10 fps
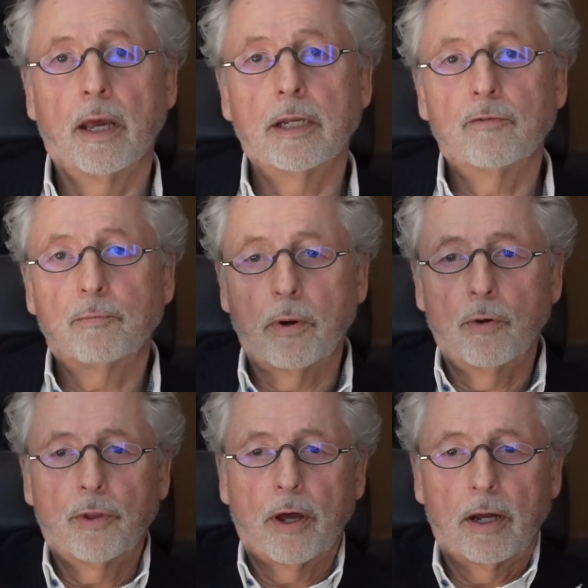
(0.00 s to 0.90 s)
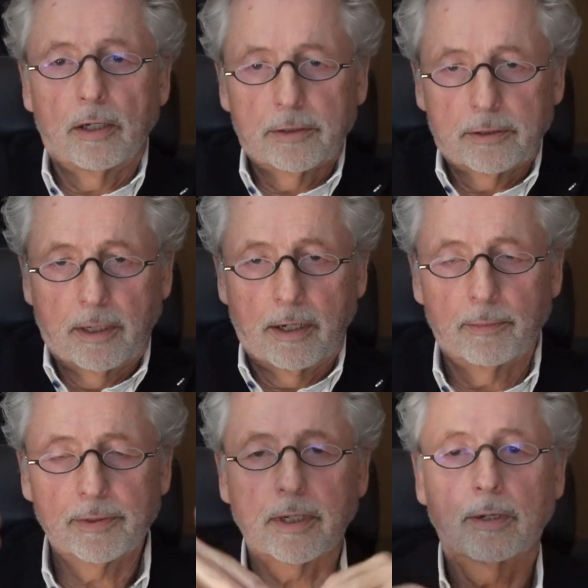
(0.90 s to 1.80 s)
And if both
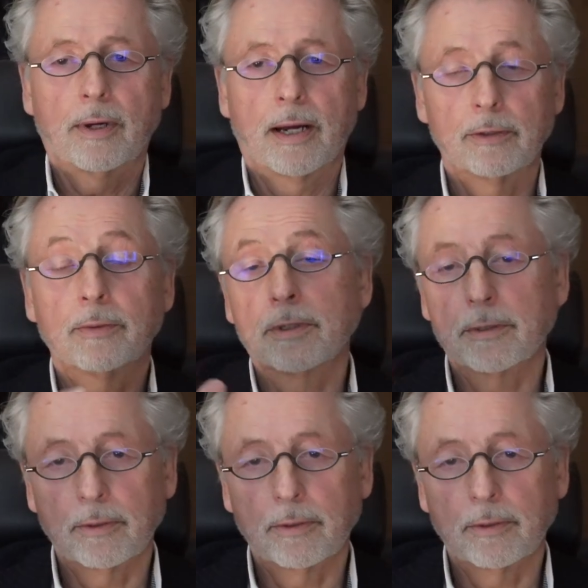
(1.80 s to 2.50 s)
arms go out,